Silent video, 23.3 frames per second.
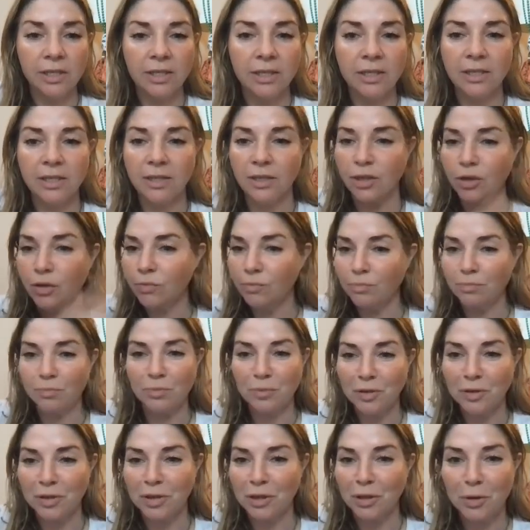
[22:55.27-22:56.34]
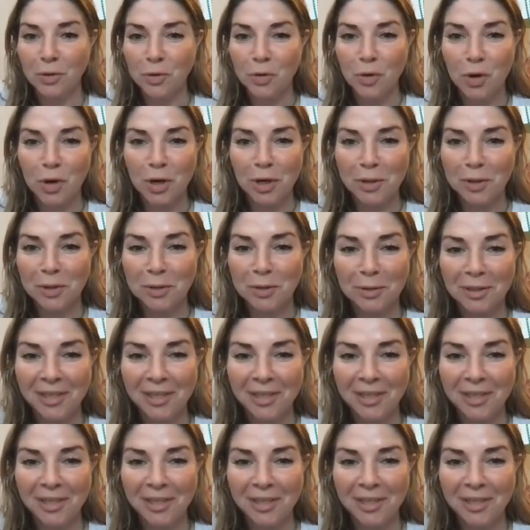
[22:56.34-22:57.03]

is still still in Taurus.